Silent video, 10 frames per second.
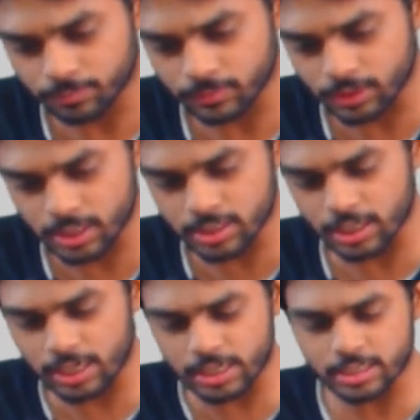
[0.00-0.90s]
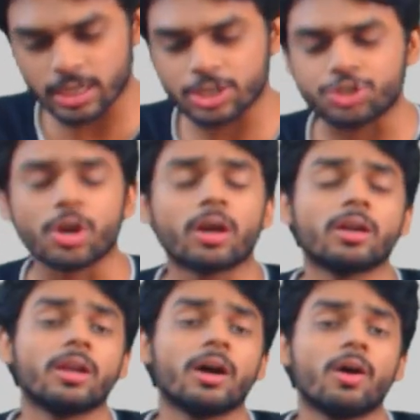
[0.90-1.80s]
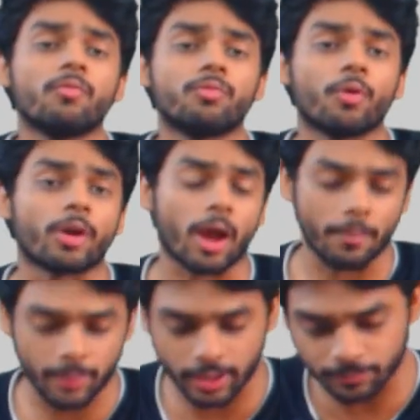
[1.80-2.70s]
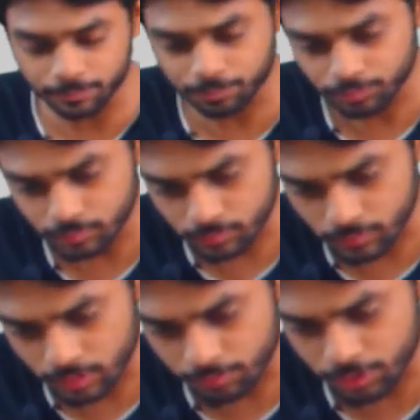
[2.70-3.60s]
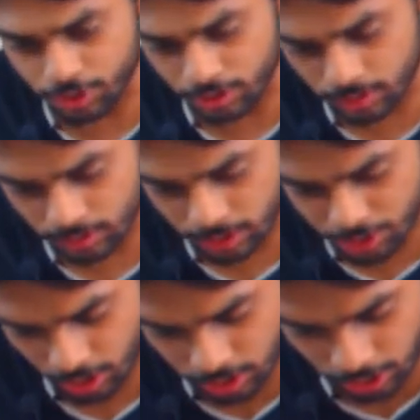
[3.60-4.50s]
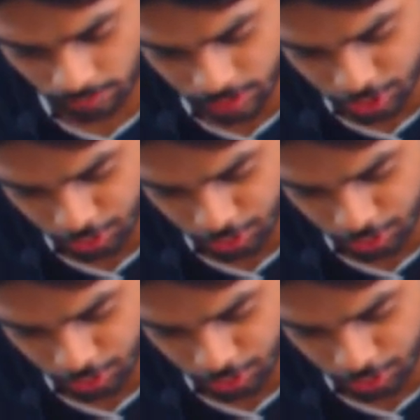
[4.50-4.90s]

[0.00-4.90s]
This is jugular foramen, which the structure which